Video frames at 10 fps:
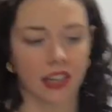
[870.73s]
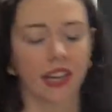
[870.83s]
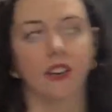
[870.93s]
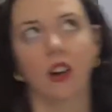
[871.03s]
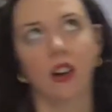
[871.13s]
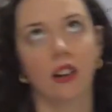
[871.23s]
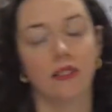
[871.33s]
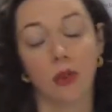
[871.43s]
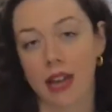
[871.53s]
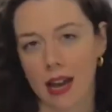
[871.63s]
in our
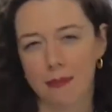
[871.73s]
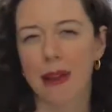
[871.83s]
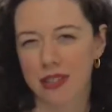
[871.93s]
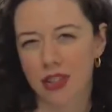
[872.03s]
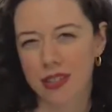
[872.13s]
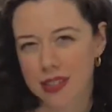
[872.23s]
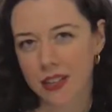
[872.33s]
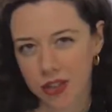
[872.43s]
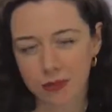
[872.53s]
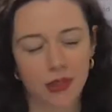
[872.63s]
vocab matching section